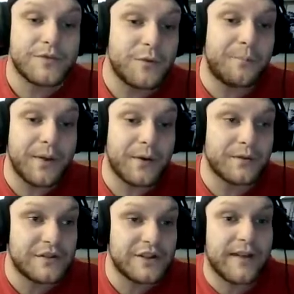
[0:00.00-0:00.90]
to
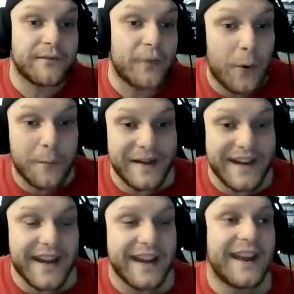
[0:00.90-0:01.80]
build shit for
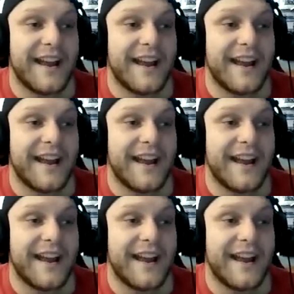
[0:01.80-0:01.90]
me.